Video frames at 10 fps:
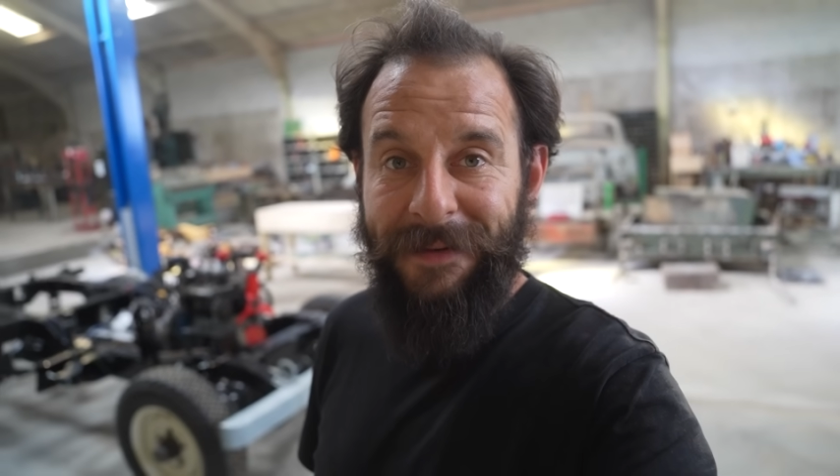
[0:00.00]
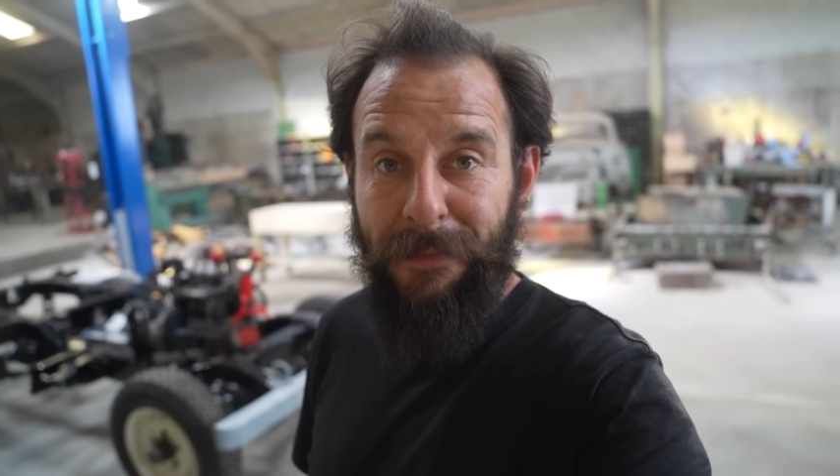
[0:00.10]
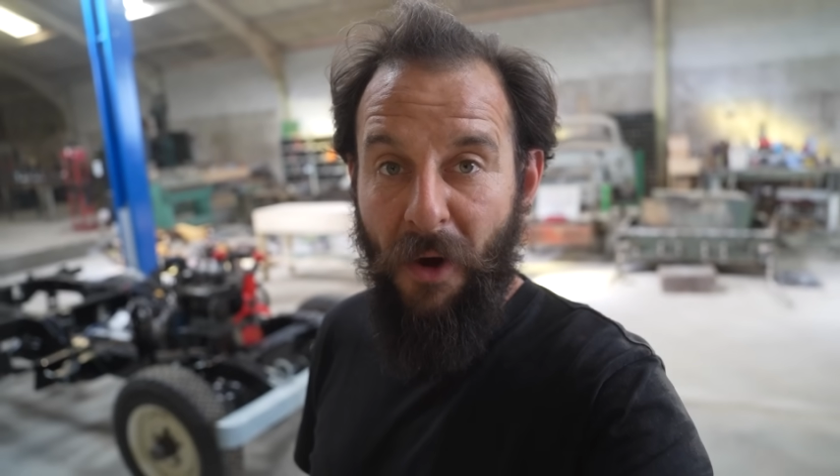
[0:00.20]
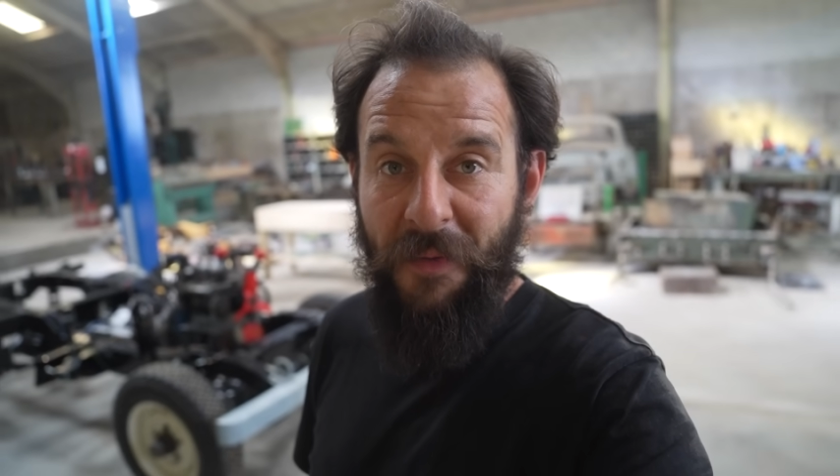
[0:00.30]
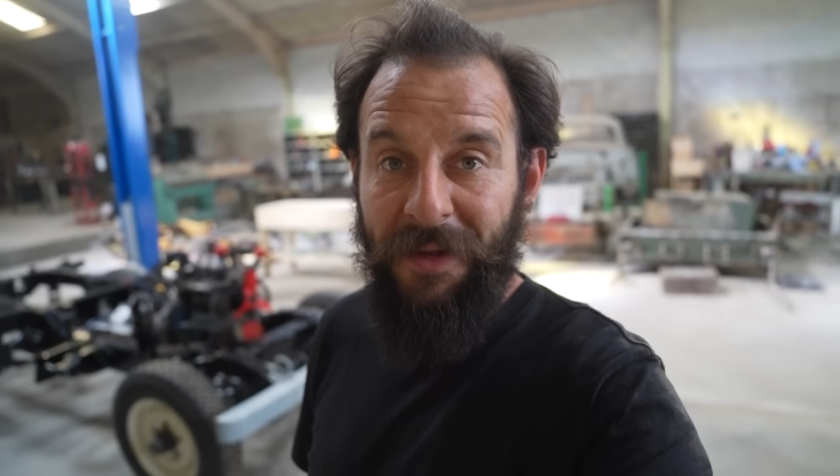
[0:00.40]

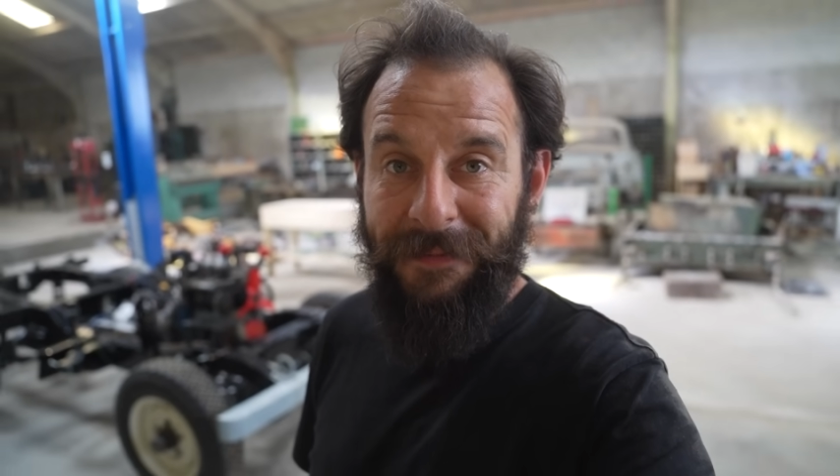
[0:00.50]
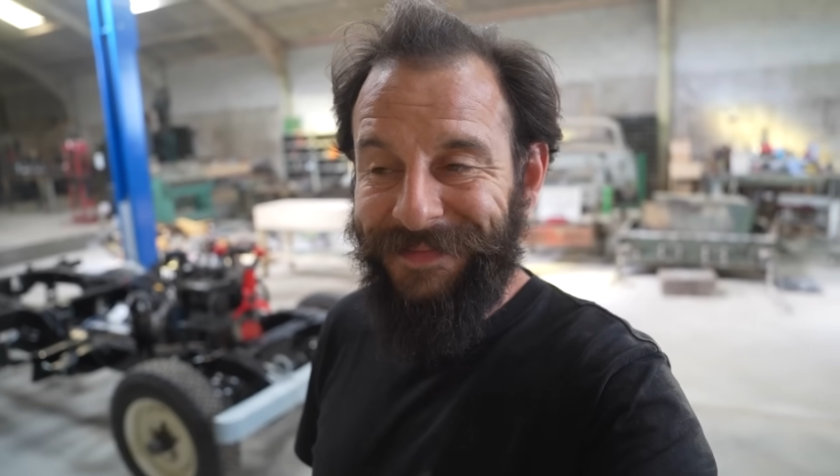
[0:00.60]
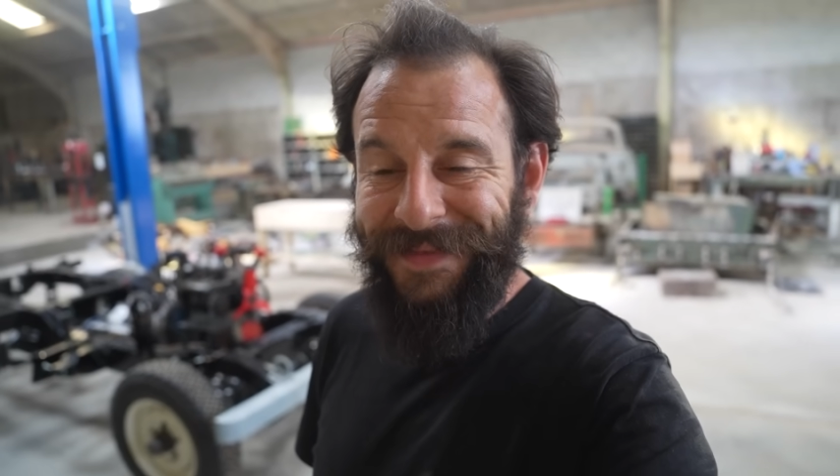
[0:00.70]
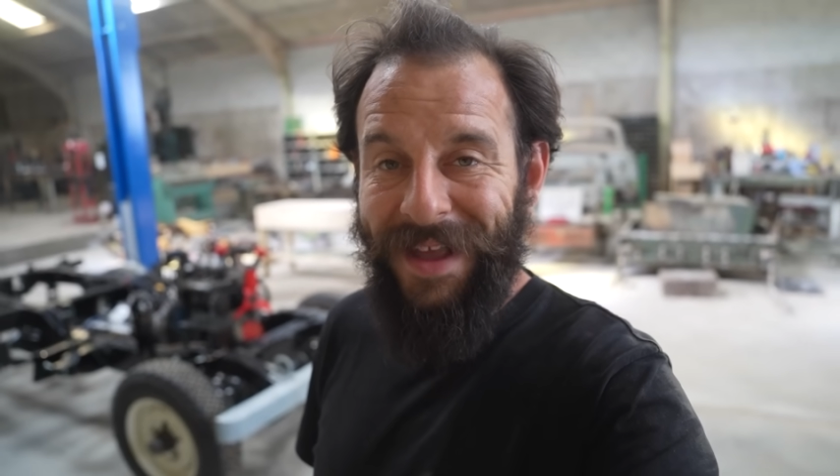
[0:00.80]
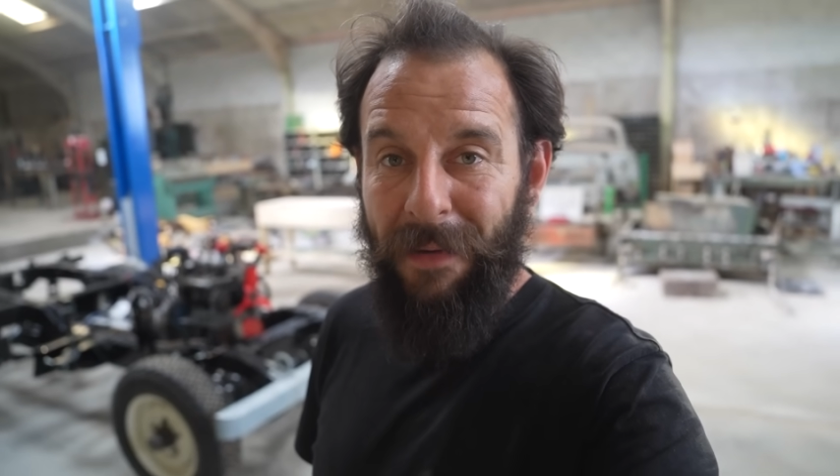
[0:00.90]
moment.
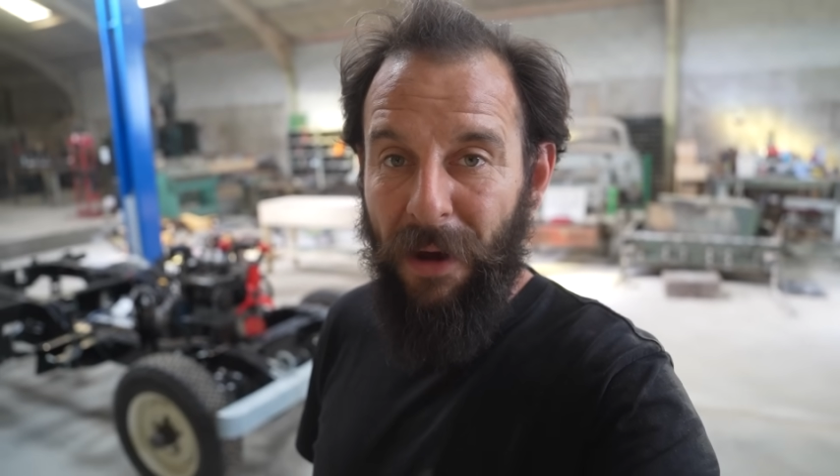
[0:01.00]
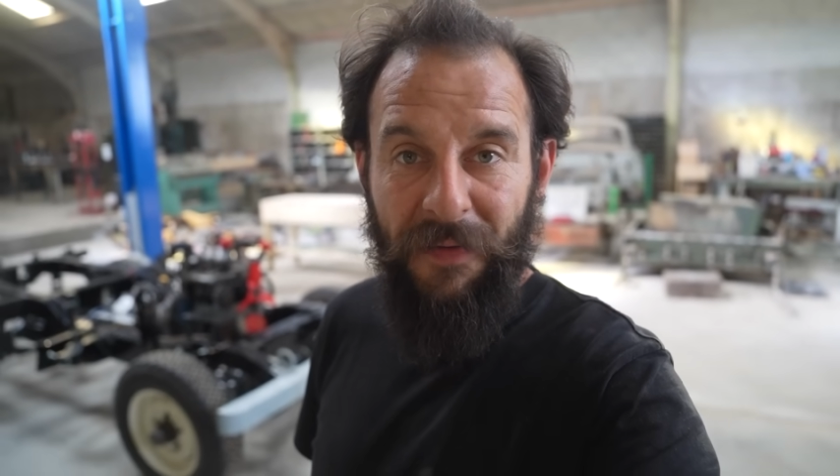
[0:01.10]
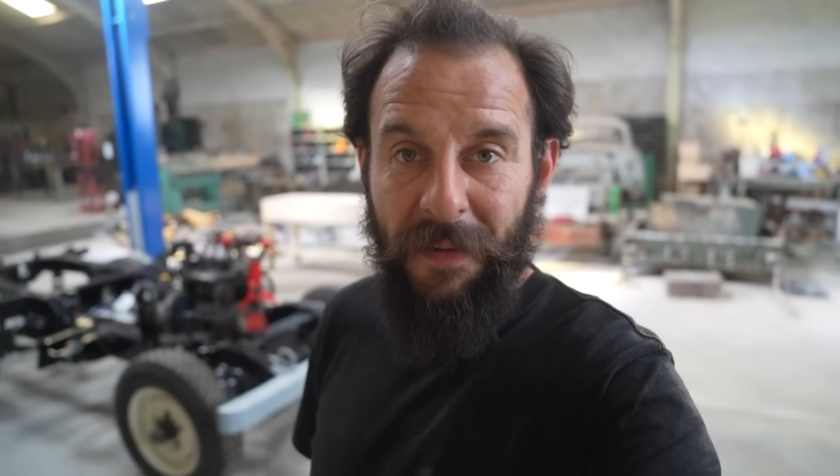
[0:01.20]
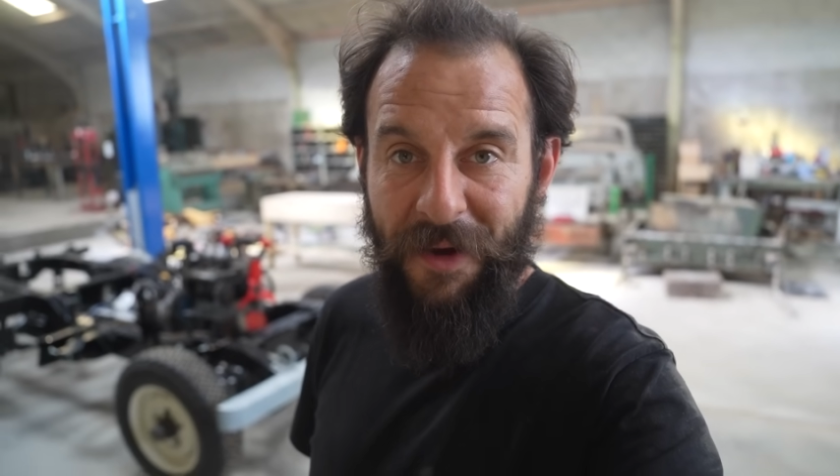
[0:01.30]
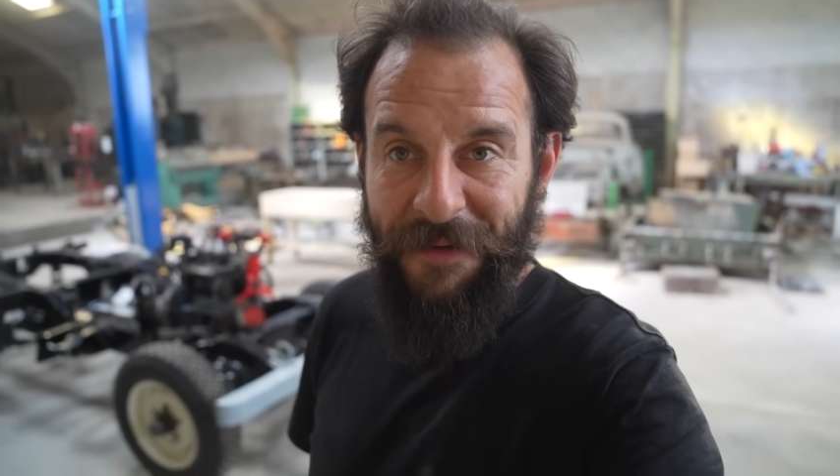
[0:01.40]
I'm
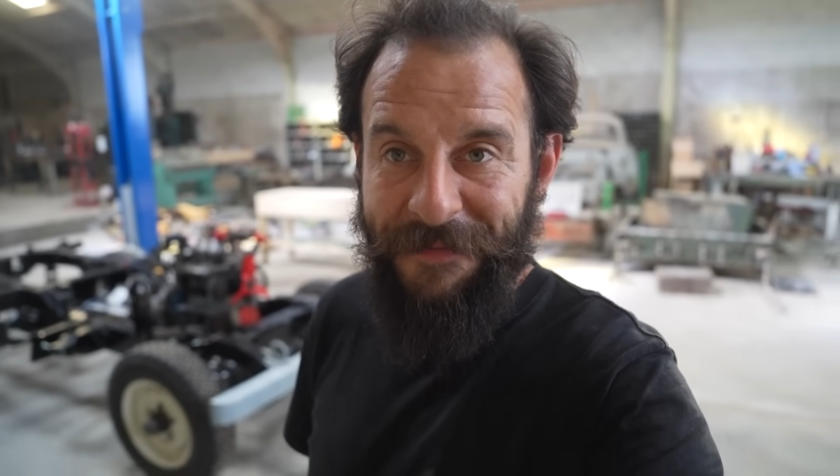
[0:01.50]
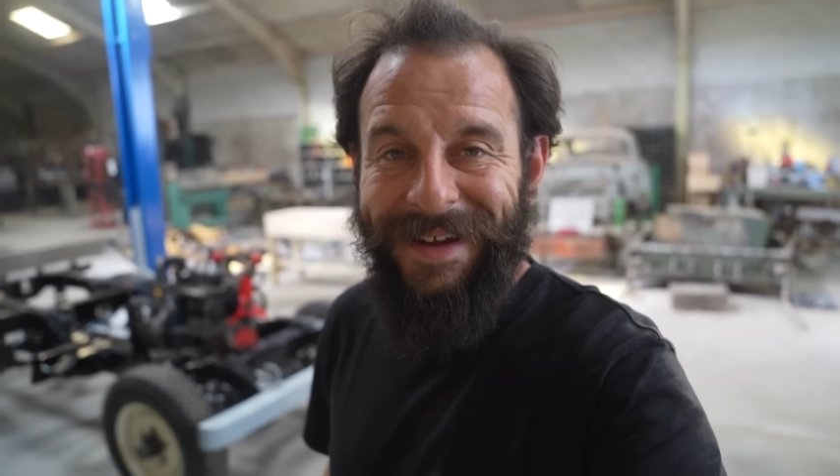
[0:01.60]
over the moon.